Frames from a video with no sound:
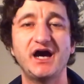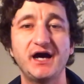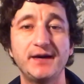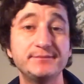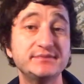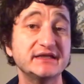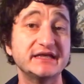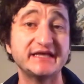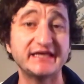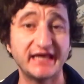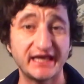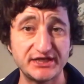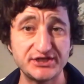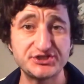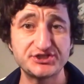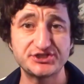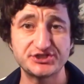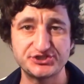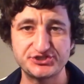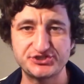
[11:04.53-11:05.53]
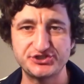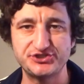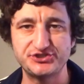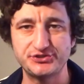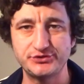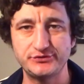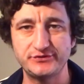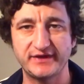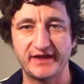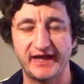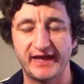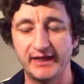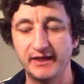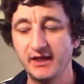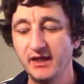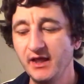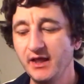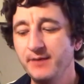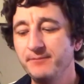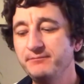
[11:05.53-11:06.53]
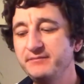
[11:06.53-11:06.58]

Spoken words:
obligation to do that